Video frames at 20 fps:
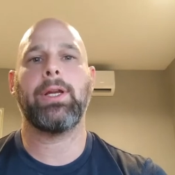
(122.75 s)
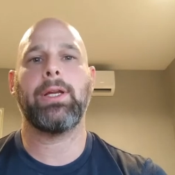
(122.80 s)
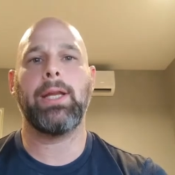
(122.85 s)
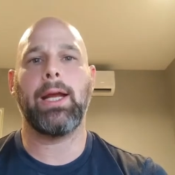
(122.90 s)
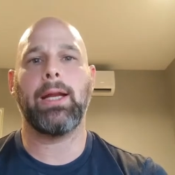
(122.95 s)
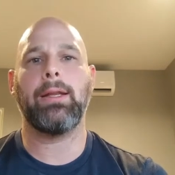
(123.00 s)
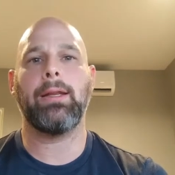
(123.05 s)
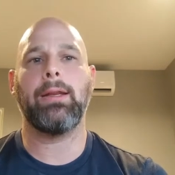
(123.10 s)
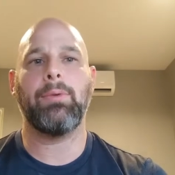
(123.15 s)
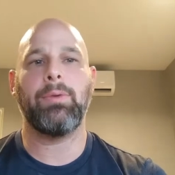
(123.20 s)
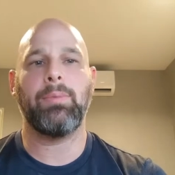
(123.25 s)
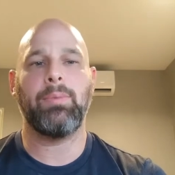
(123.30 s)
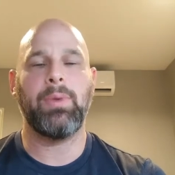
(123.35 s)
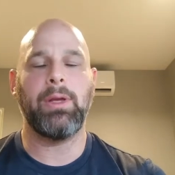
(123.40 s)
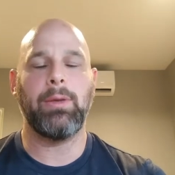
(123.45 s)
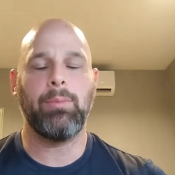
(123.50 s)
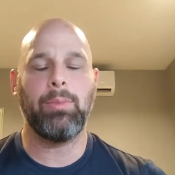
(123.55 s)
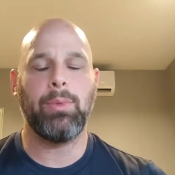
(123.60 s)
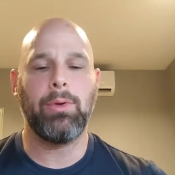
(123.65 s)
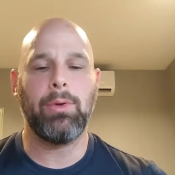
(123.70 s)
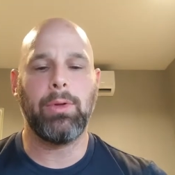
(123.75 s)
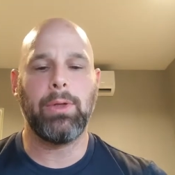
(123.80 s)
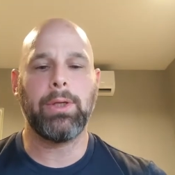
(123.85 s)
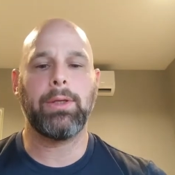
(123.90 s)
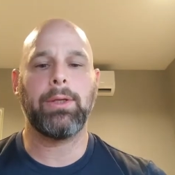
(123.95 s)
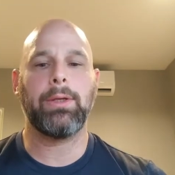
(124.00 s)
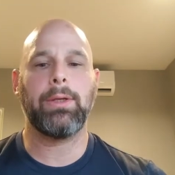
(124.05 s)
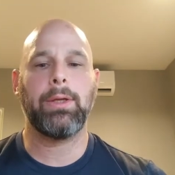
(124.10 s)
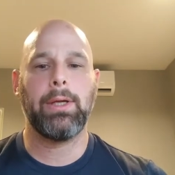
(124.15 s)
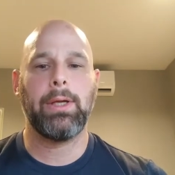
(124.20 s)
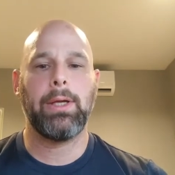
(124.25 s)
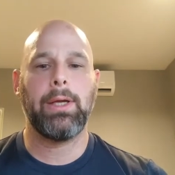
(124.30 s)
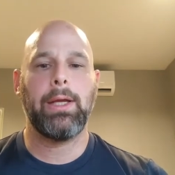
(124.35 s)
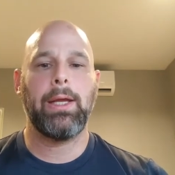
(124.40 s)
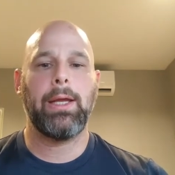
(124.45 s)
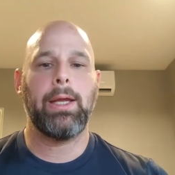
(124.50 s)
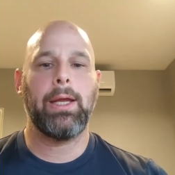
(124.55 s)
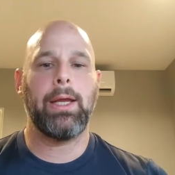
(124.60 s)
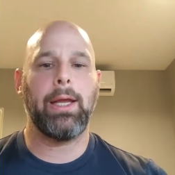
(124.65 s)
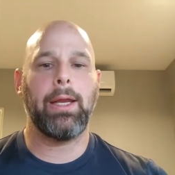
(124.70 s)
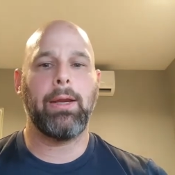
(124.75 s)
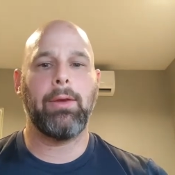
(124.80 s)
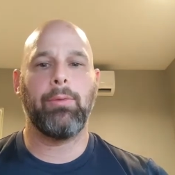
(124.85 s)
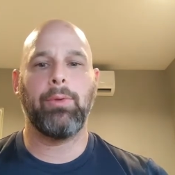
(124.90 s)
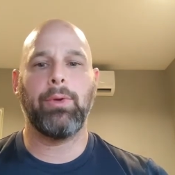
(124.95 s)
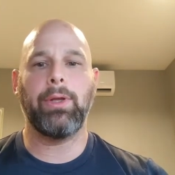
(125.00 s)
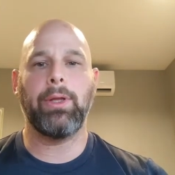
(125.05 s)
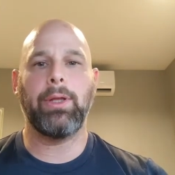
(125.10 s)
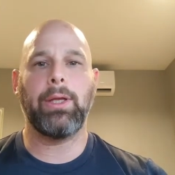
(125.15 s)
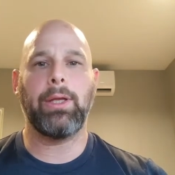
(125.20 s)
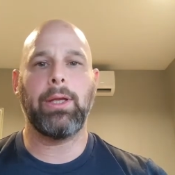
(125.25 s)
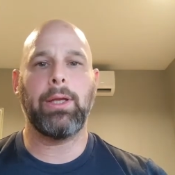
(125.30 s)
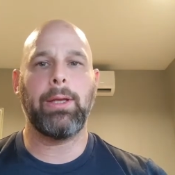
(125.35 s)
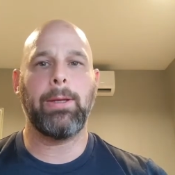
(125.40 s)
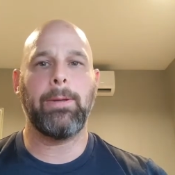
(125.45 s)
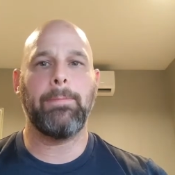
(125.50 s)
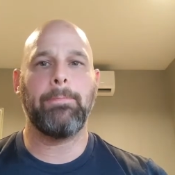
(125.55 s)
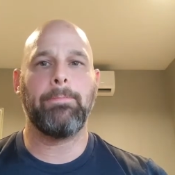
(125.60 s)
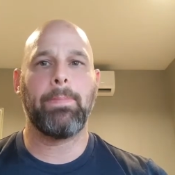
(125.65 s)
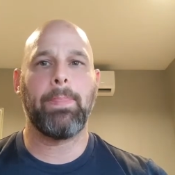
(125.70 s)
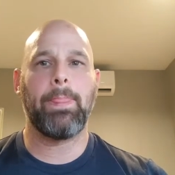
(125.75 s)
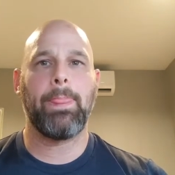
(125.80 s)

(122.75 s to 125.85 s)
connecting with people and and really